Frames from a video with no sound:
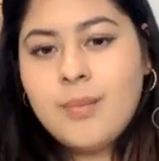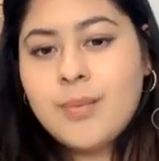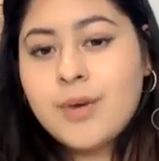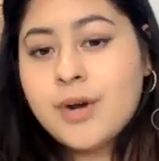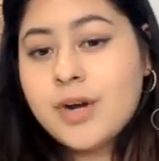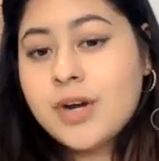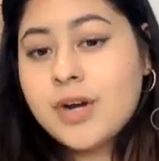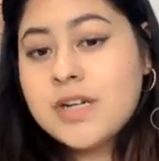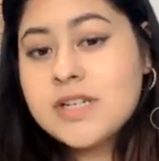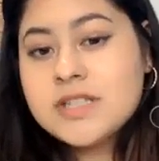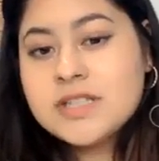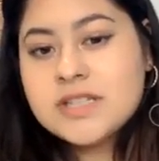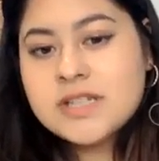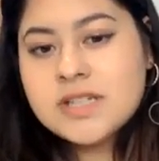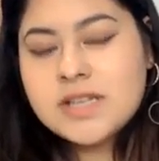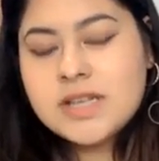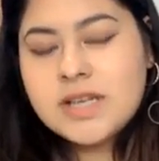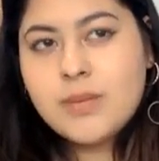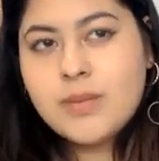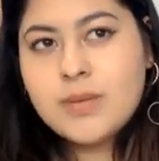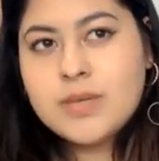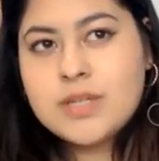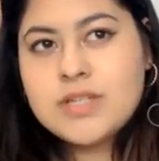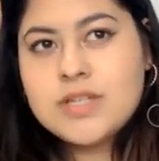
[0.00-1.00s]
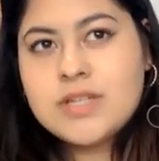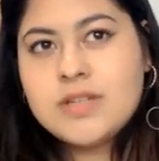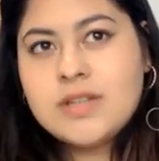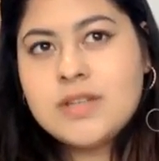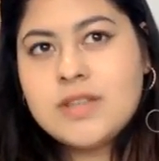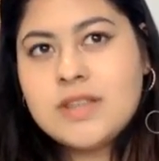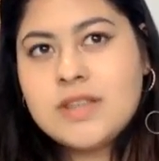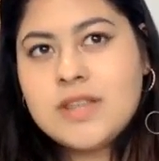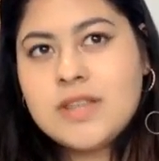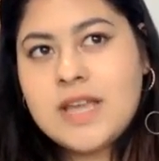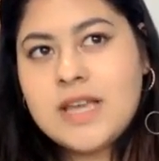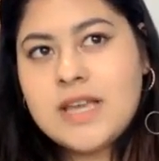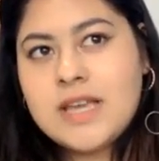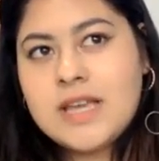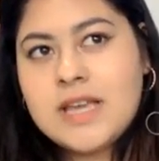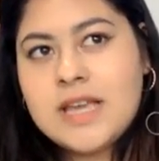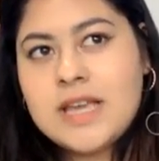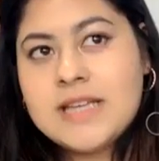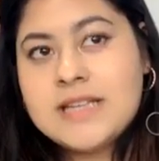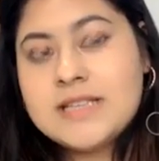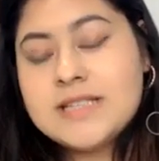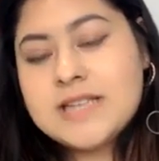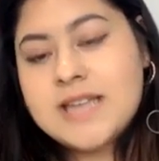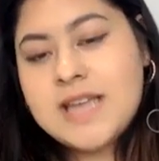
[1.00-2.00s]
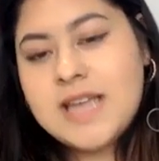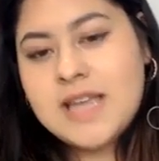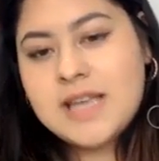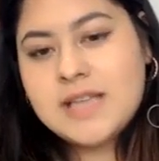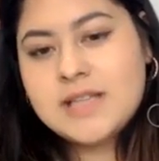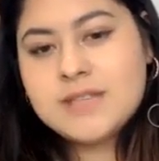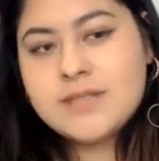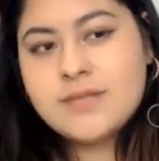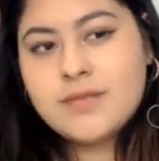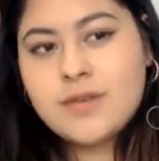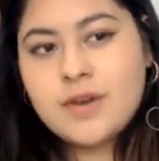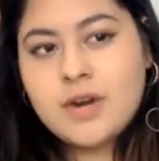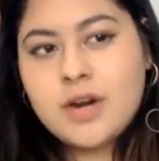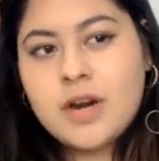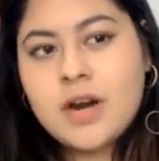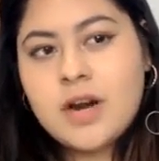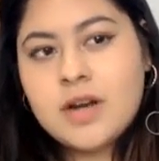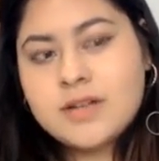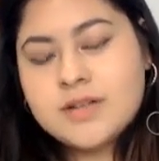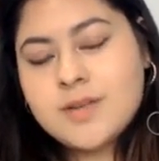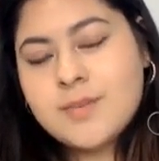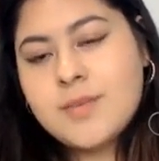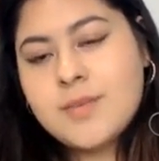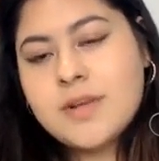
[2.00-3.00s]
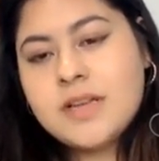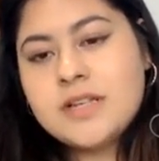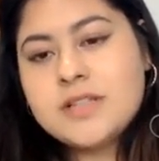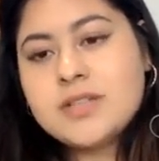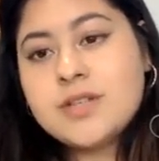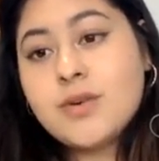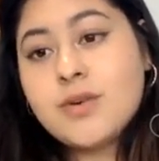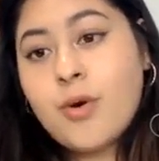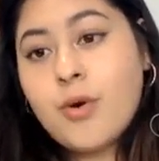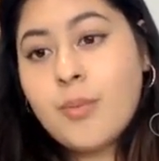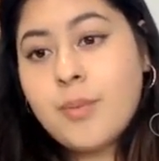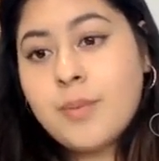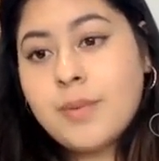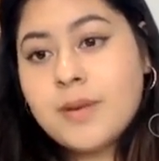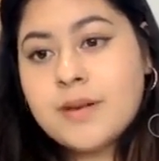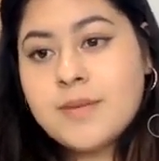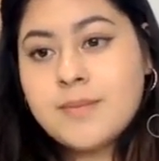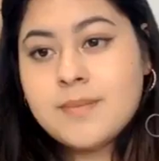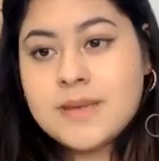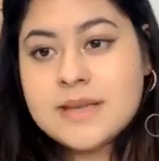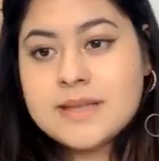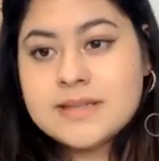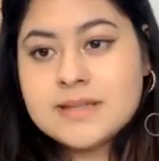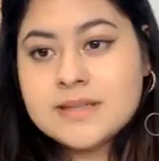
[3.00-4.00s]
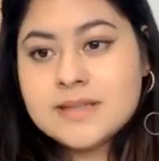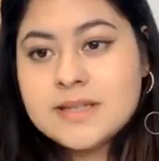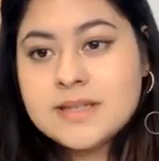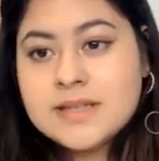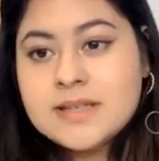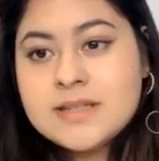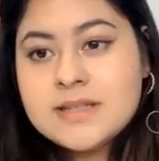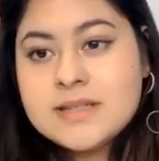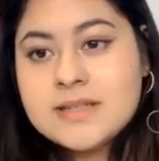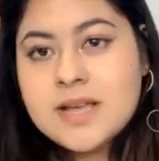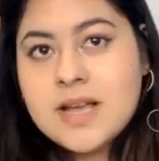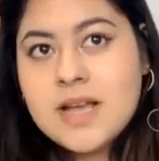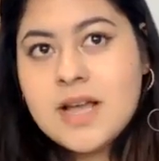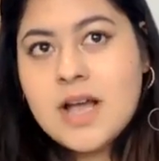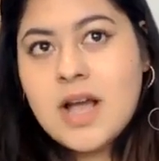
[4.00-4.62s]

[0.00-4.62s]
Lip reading: Personally, what do you think it takes for somebody to open a business?